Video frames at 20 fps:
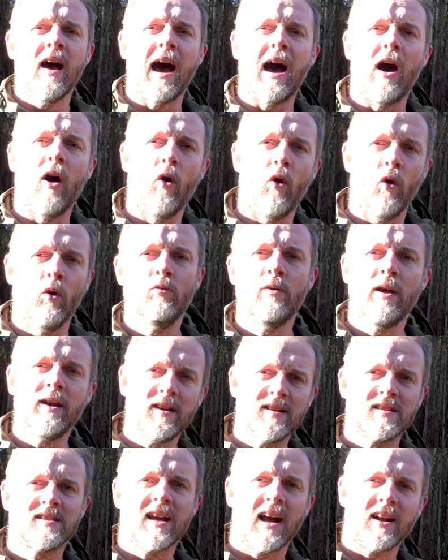are
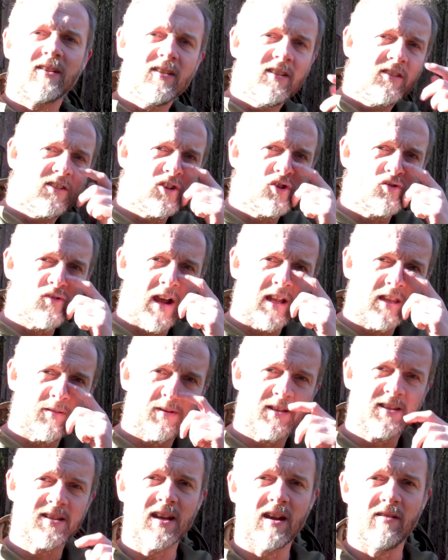already starting to dry the
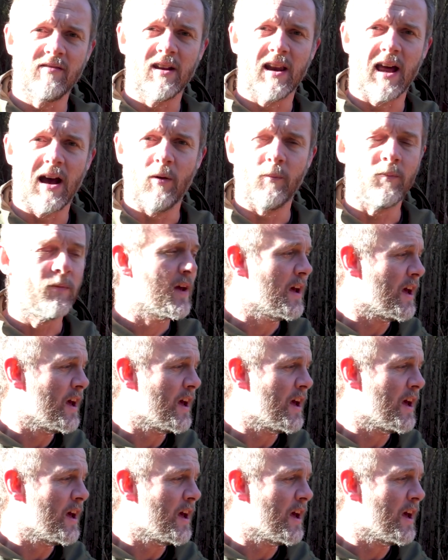material out.